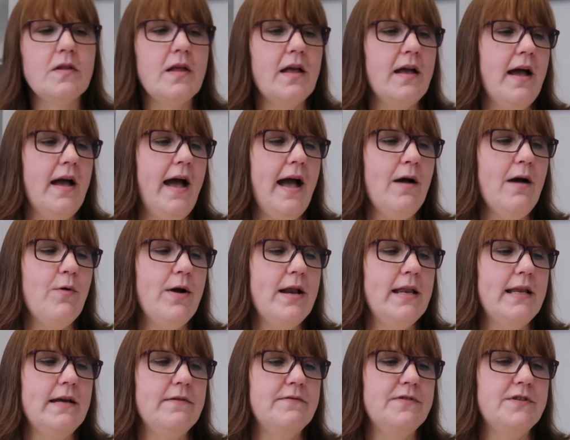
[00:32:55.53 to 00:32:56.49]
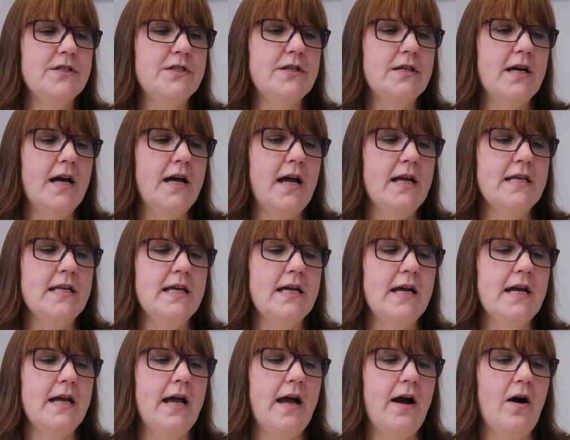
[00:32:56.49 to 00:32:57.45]
How I Lived a
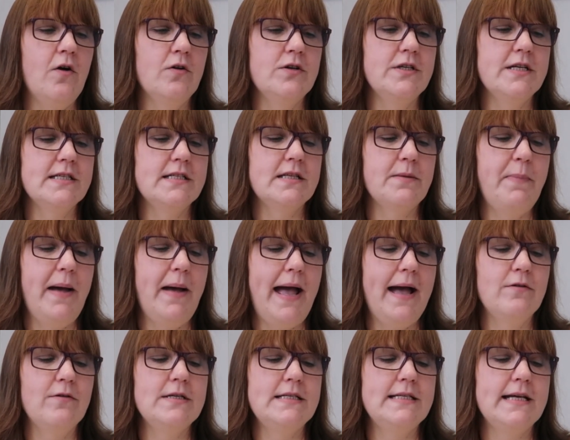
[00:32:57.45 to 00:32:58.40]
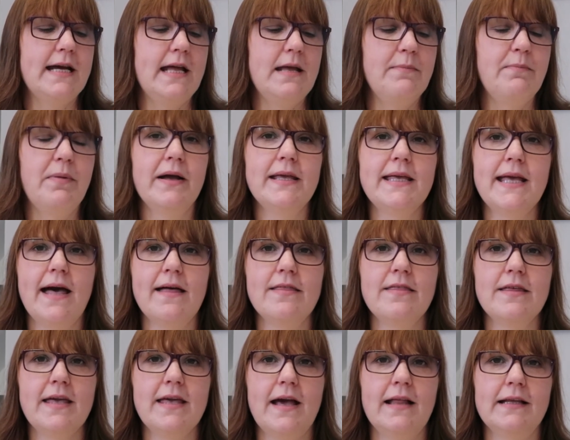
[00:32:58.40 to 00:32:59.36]
Year on Just £1 a Day by
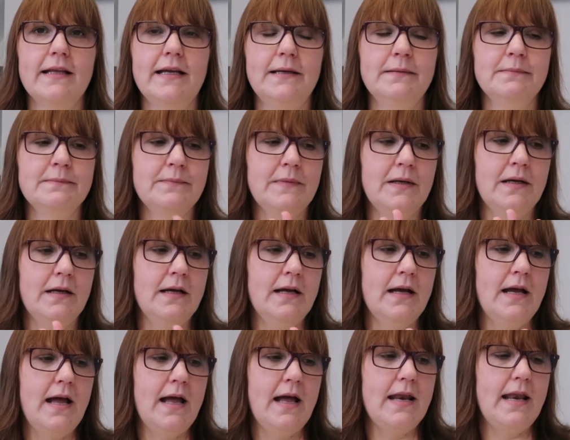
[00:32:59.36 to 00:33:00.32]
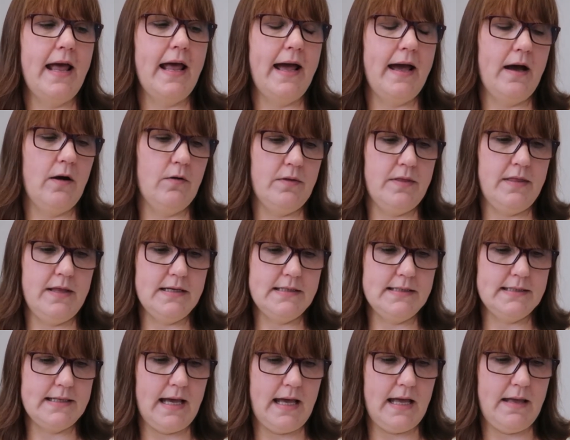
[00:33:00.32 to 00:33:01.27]
Kath Kelly. Now
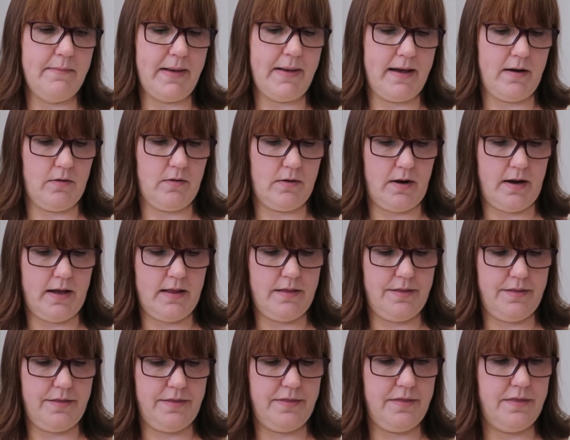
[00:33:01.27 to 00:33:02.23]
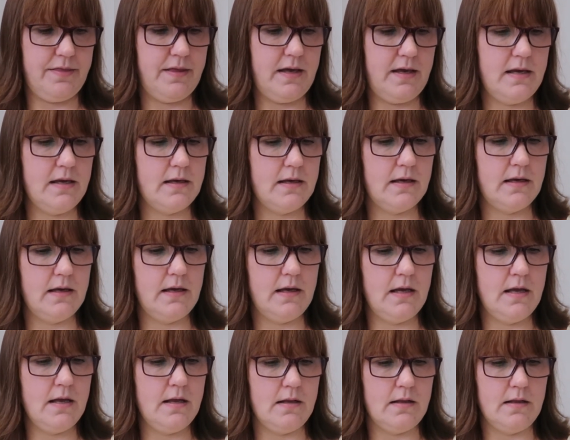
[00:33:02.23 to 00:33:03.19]
this came out, I think,
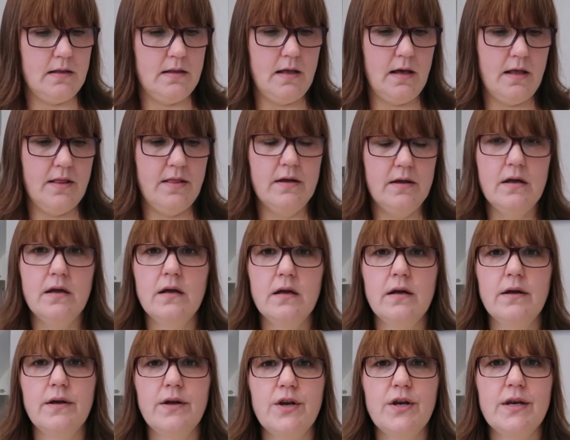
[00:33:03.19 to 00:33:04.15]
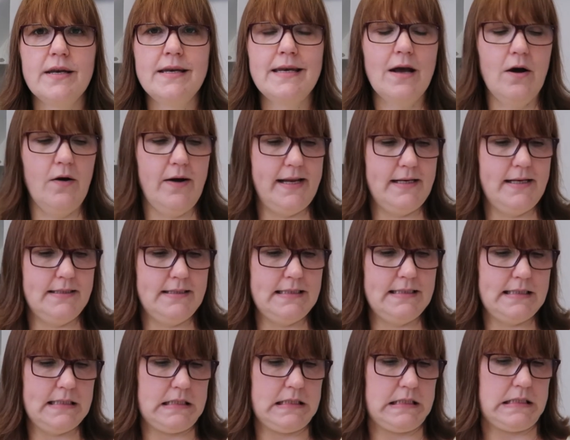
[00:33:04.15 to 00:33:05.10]
in the
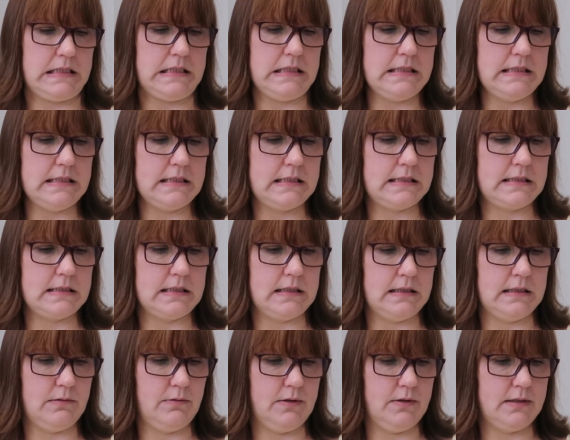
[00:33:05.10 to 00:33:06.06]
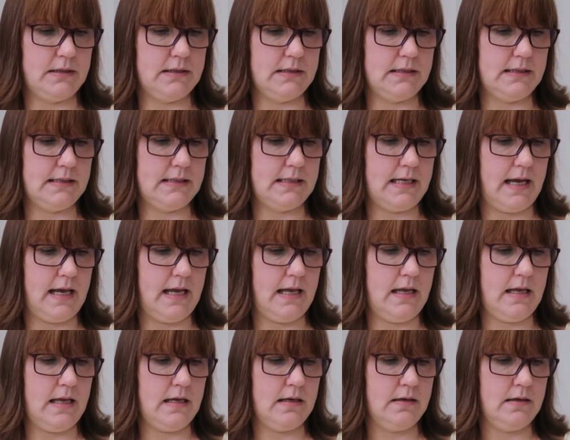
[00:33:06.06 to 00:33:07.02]
90s, I want to
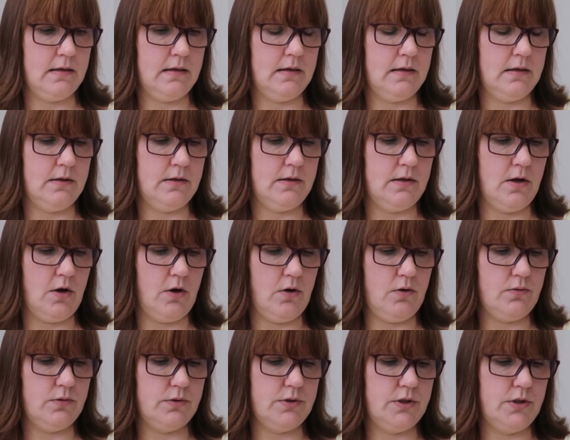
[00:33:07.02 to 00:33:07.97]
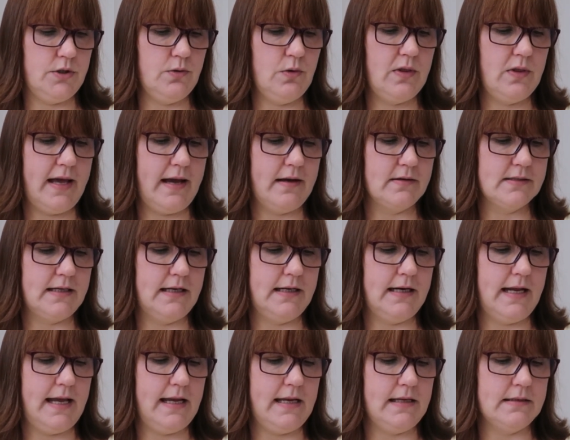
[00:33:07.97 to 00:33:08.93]
say. No,
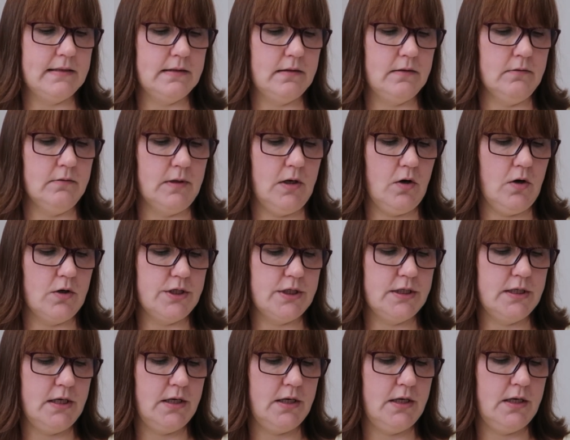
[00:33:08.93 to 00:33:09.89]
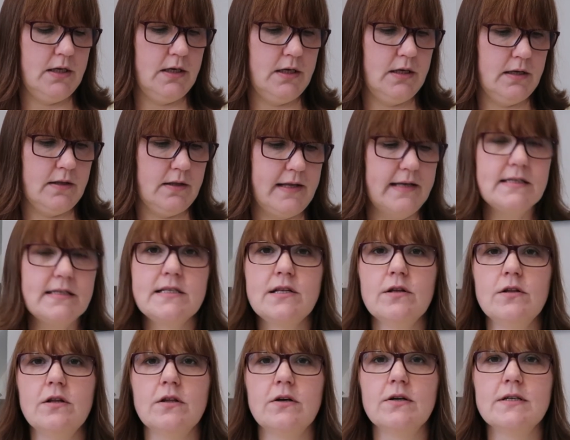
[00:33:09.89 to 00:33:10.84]
2008. Oh gosh, that's
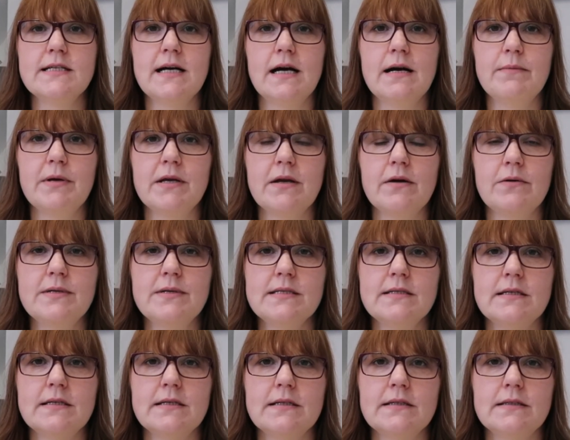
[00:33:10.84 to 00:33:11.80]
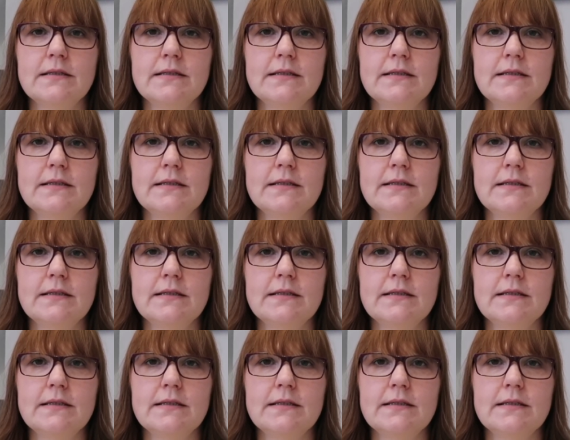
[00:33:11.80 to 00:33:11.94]
still a long time ago, isn't it?